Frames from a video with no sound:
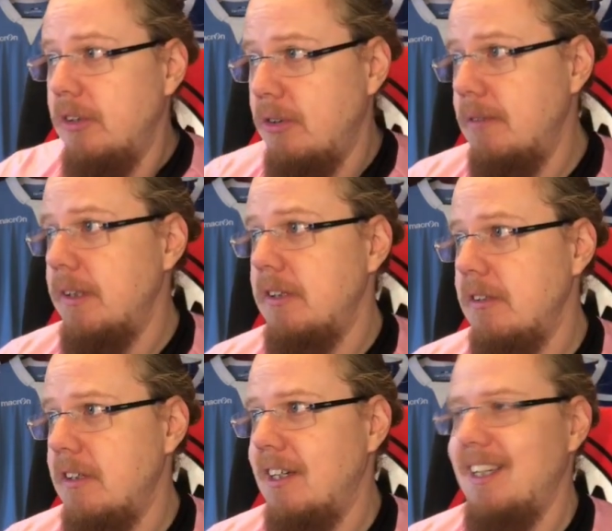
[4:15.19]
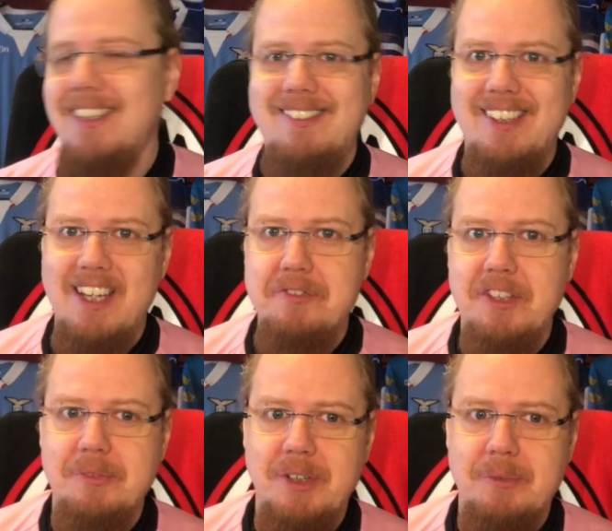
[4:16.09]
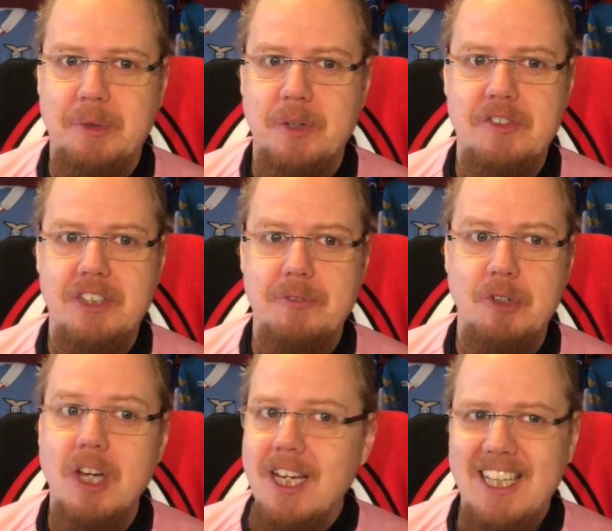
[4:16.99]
And Horvath, uh, he said after the Wars interview,